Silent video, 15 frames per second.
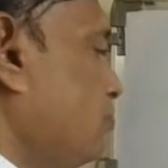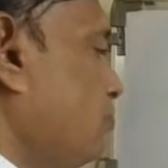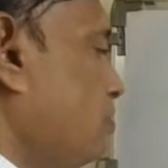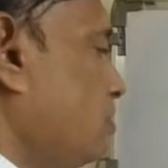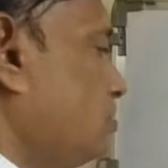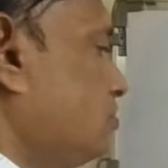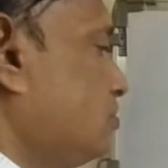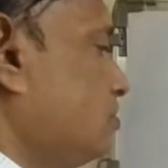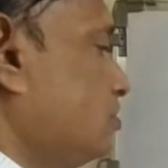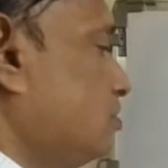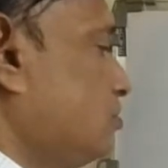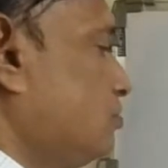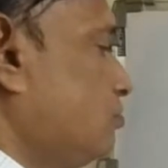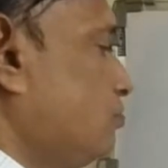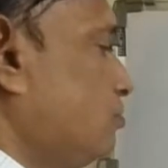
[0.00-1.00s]
1,
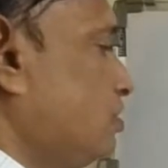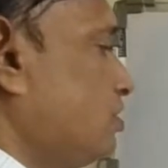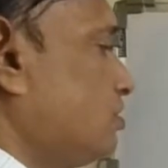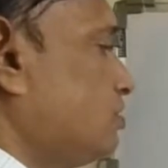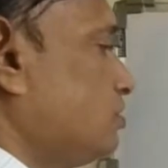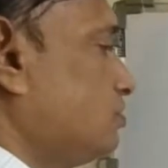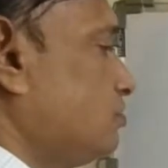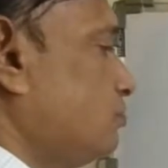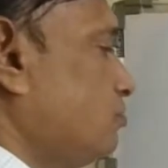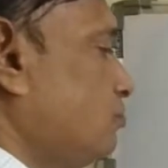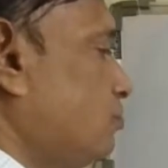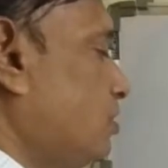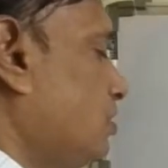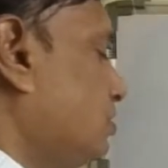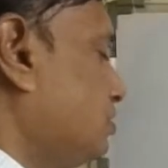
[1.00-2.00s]
1,
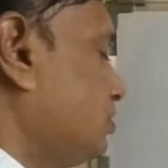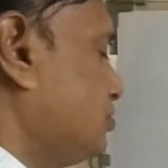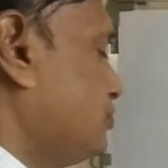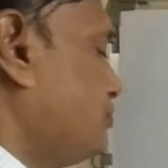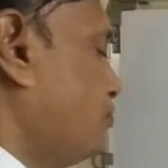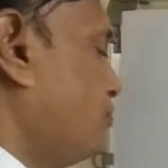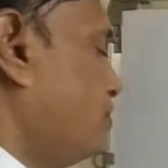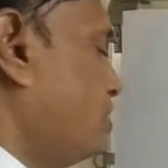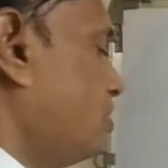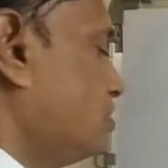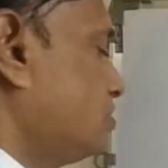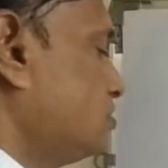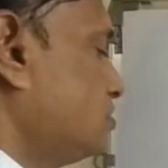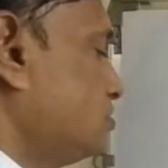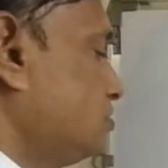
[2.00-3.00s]
1,
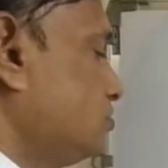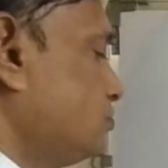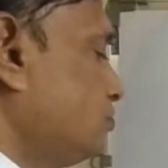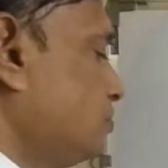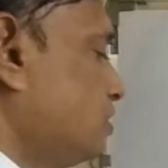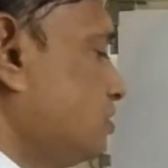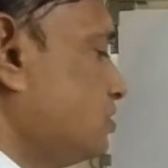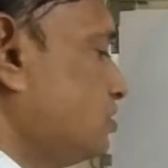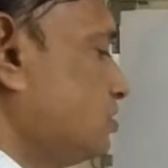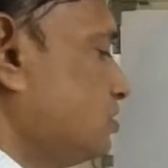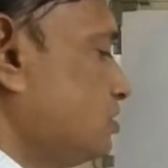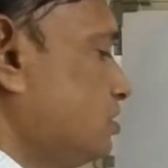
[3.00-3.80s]
1, 1,